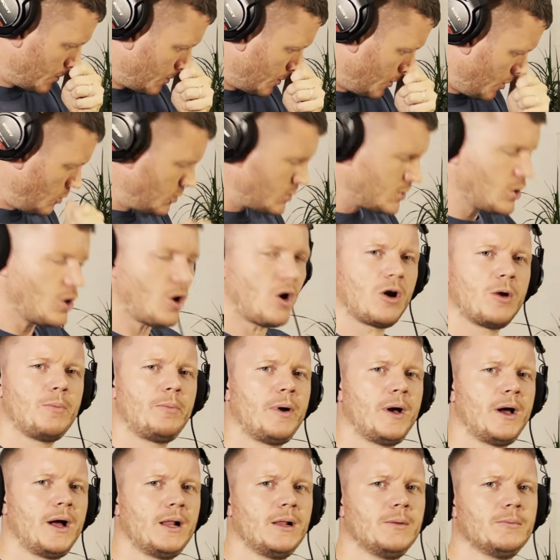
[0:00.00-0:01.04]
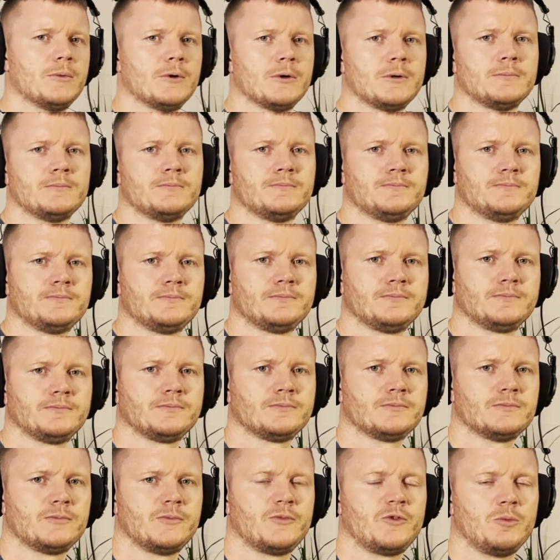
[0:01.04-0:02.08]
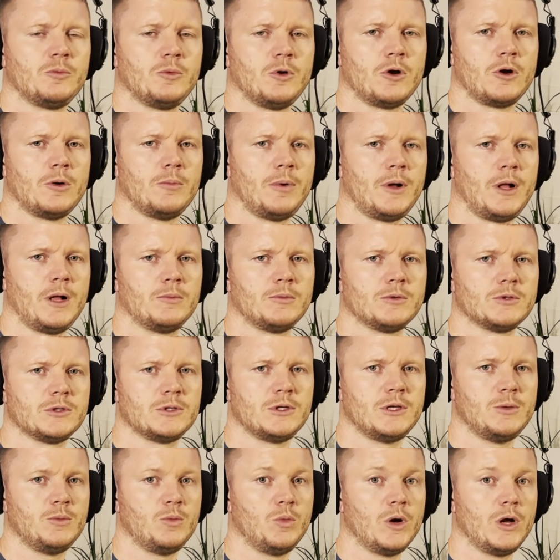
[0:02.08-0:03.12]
who's Laura Palmer from Laura Palmer's team?